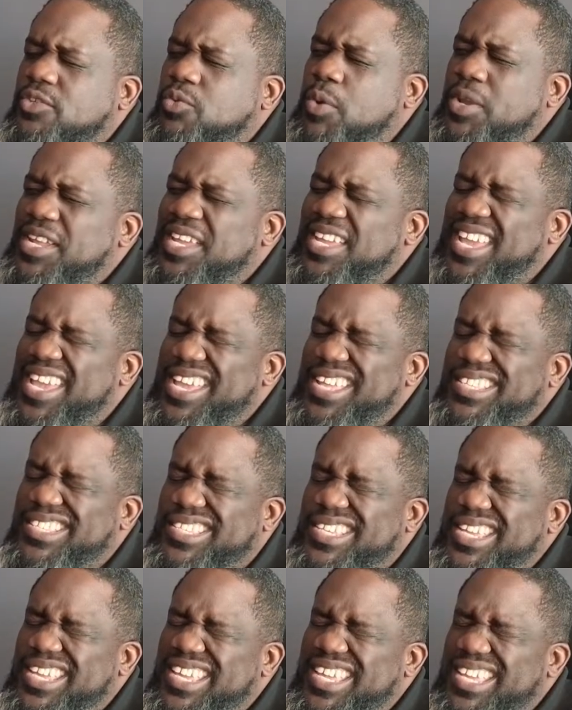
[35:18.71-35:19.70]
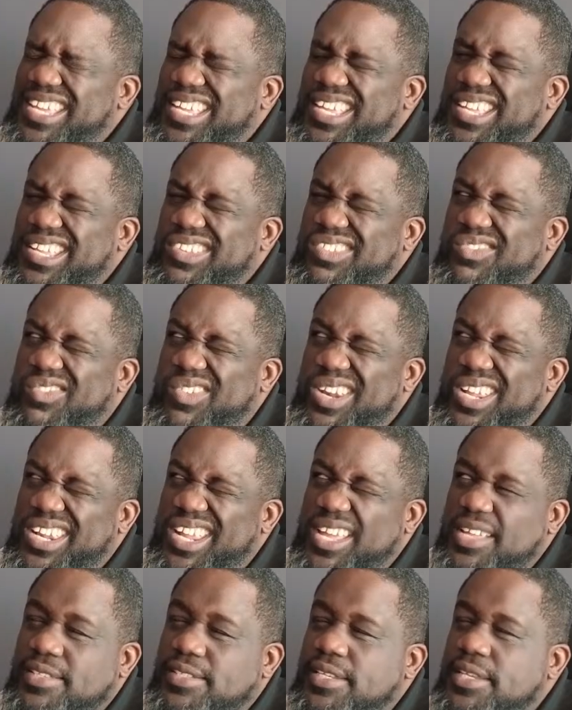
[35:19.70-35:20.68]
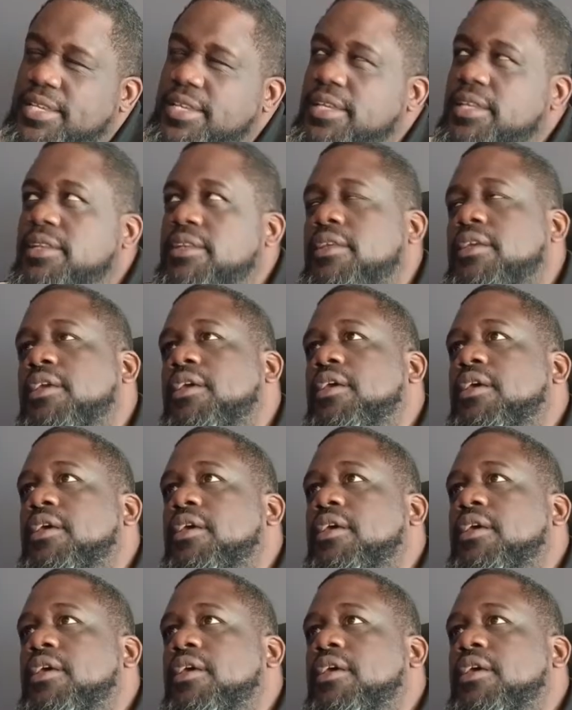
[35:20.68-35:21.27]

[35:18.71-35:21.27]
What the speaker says: 2018, 2019